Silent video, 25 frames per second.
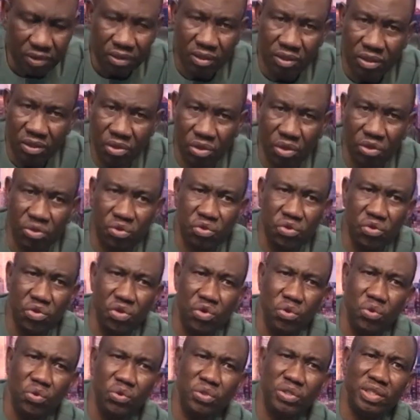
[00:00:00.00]
not to
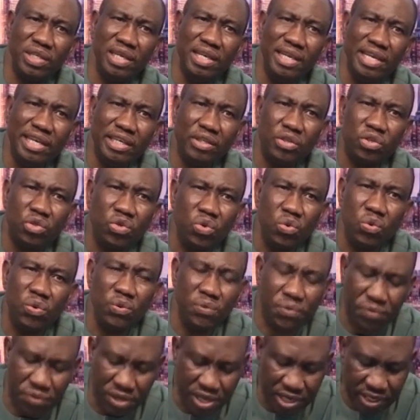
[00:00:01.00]
use little
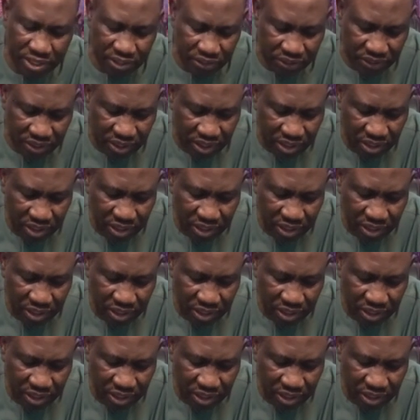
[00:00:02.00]
things